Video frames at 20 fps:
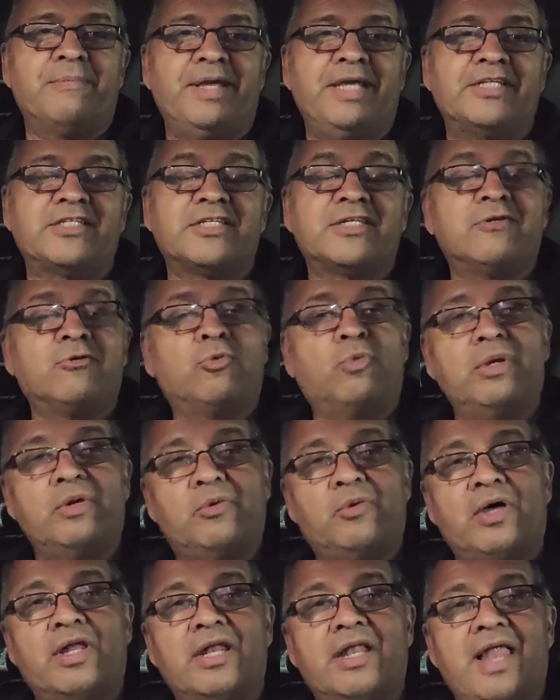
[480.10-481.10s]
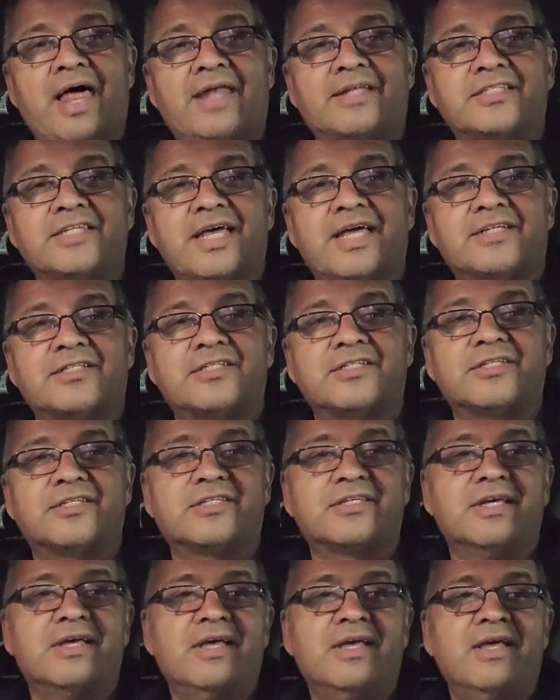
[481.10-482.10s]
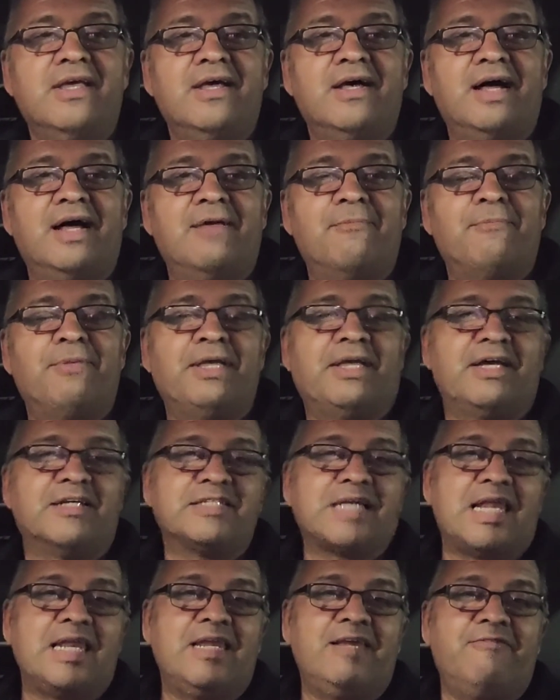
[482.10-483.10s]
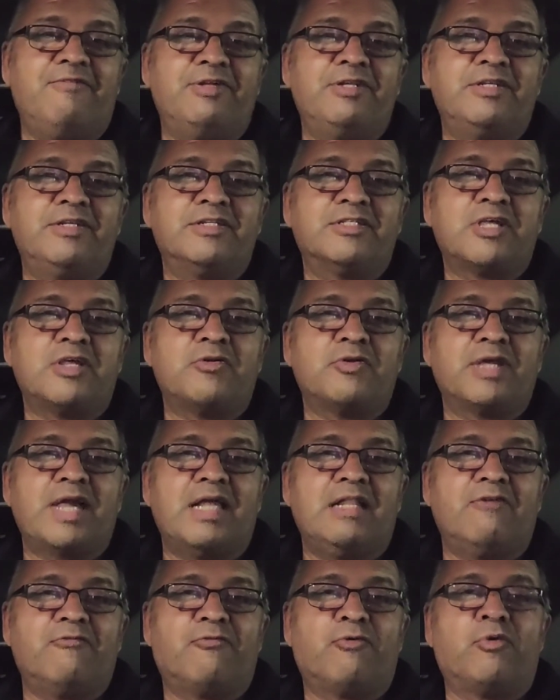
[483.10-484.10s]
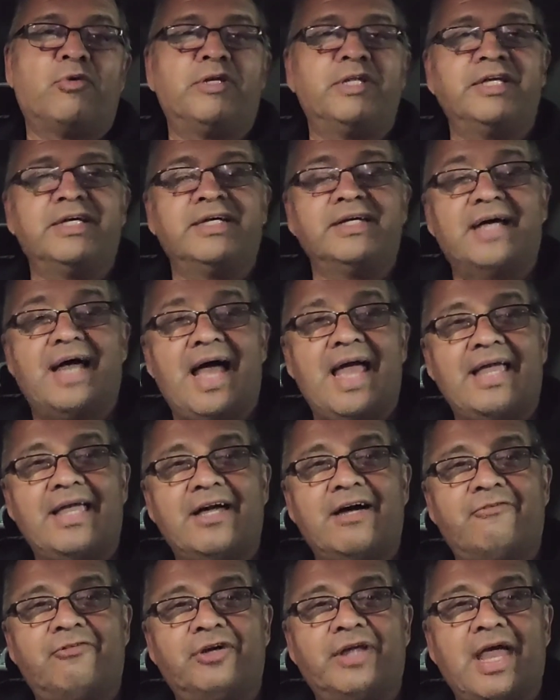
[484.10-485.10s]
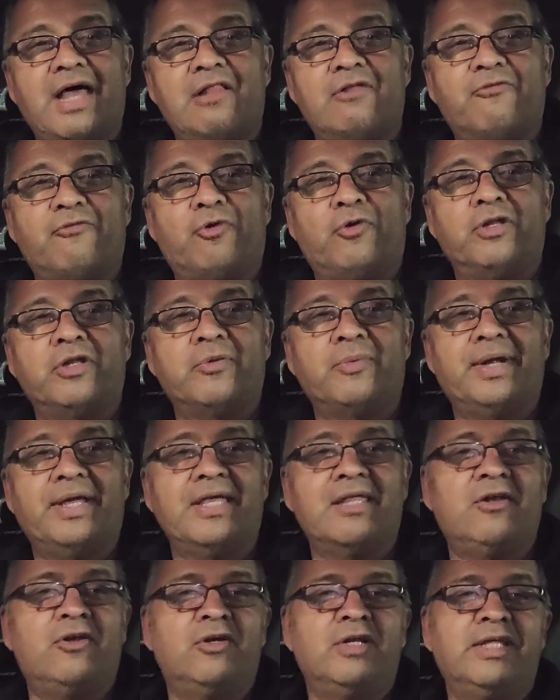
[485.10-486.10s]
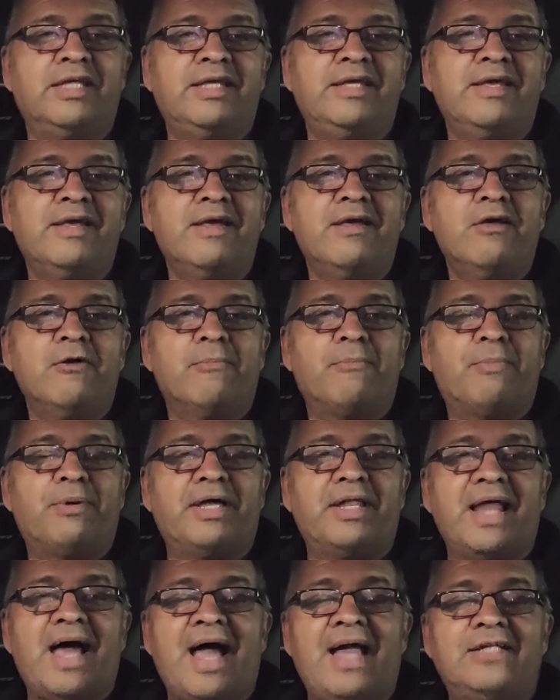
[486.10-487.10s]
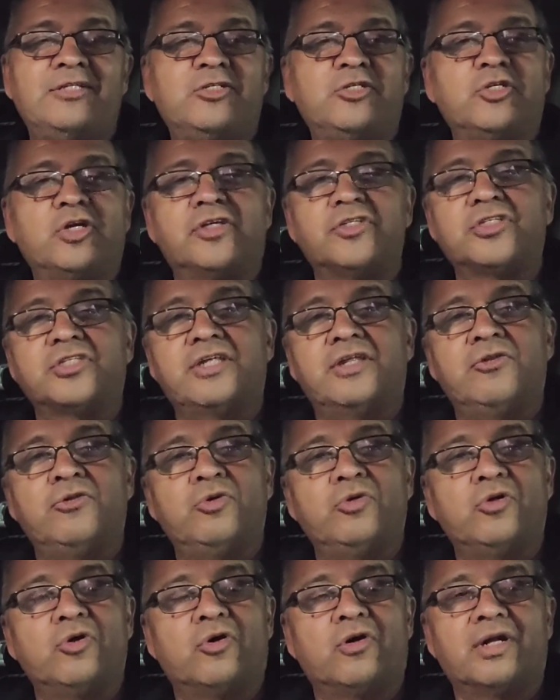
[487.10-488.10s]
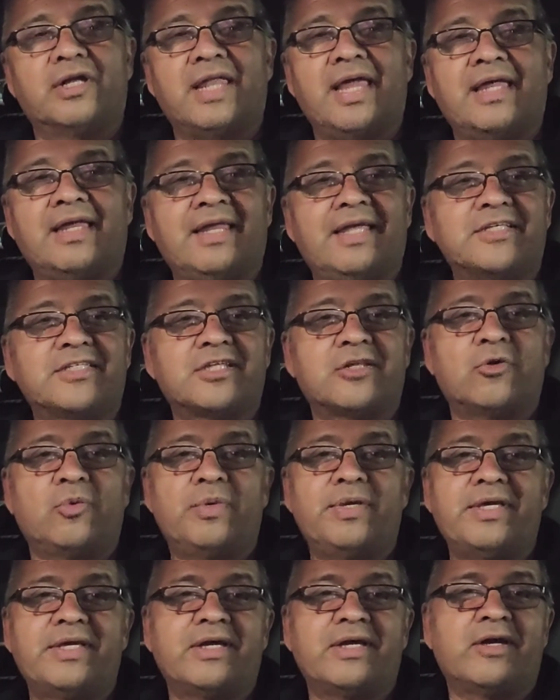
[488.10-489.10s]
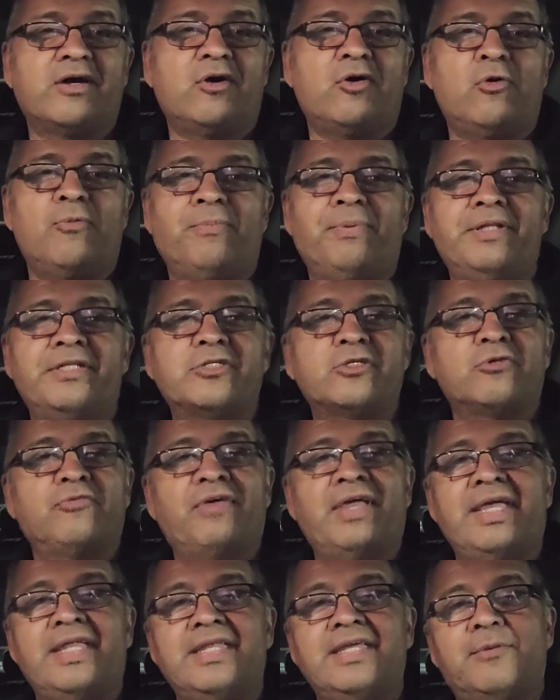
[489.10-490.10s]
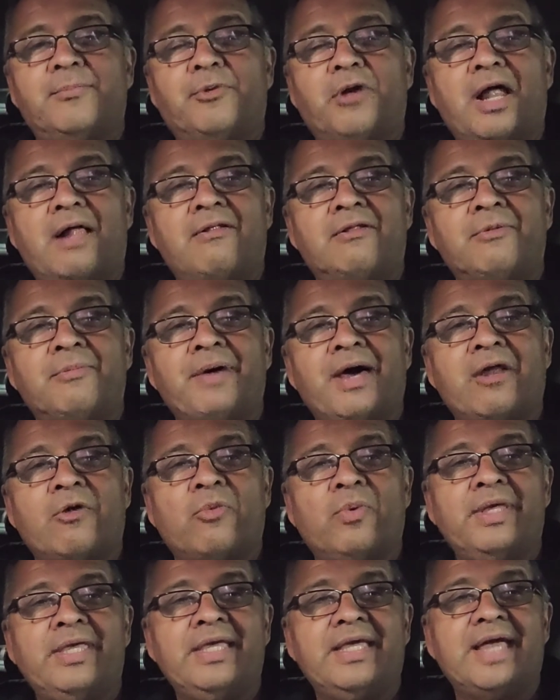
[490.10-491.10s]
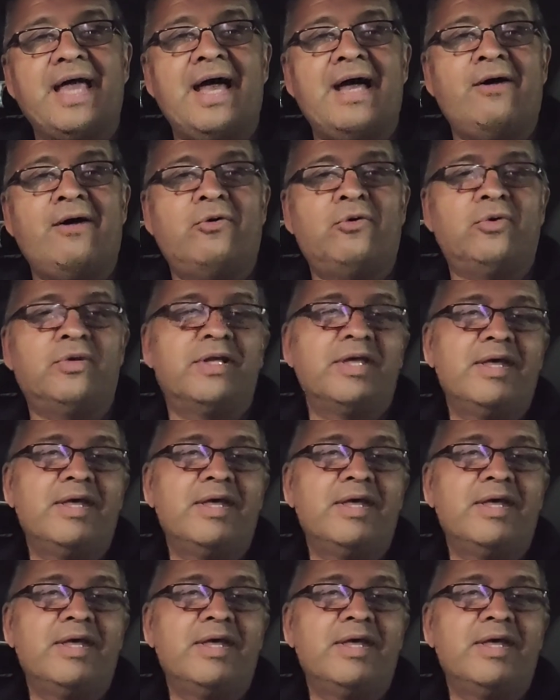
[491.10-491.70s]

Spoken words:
Basin, we run a lot of Texas. Because I live in Southern California, I cover California regularly. But I just did New York like less than a week ago, Pennsylvania probably about a week out,